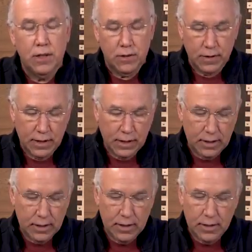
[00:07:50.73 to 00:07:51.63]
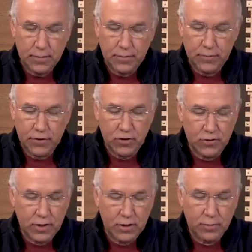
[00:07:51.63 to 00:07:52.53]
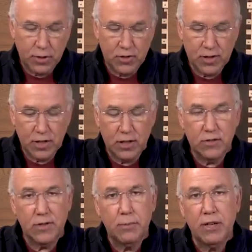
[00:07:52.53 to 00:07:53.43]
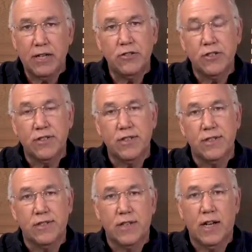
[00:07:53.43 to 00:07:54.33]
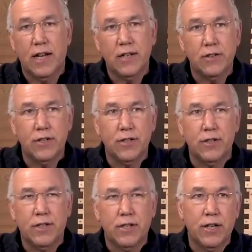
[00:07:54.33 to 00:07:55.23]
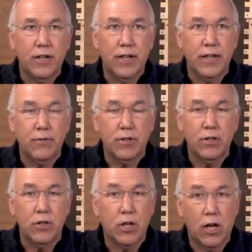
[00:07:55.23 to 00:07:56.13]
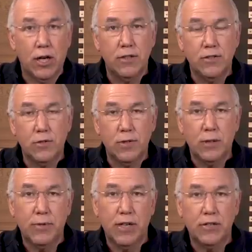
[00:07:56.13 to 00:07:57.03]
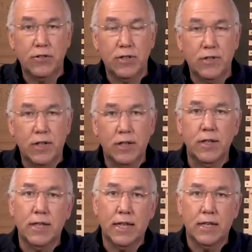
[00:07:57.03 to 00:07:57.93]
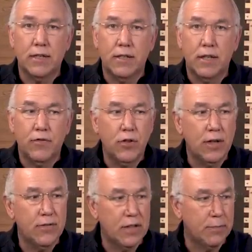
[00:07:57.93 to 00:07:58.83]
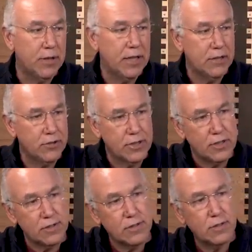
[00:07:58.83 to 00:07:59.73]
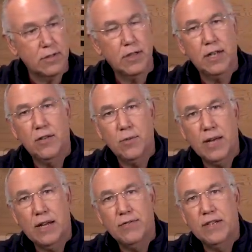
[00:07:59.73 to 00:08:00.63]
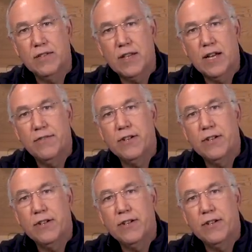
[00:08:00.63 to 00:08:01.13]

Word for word: Okay, um, first of all, the pros and cons of upper entrances. I don't know that there are any real cons to an upper entrance other than if you have an upper entrance, as we have in this hive